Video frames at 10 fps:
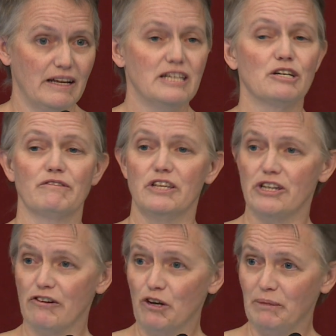So if the
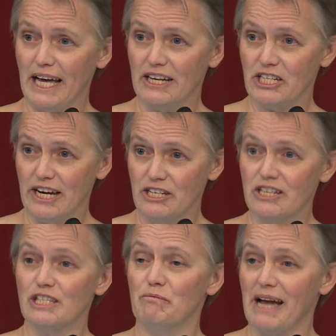general plan changes,
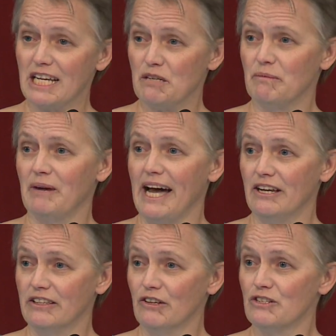the maximum height
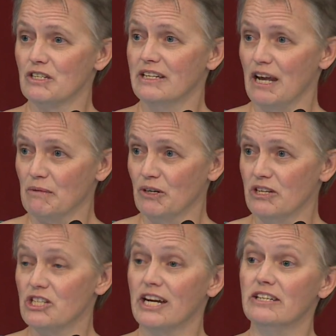in those
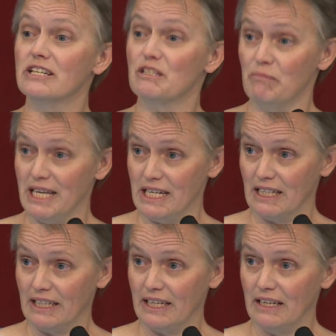neighborhoods changes
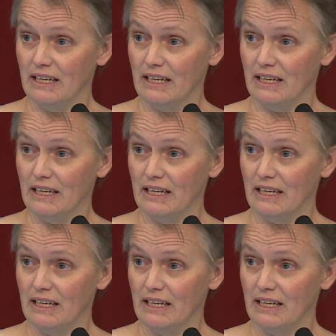immediately.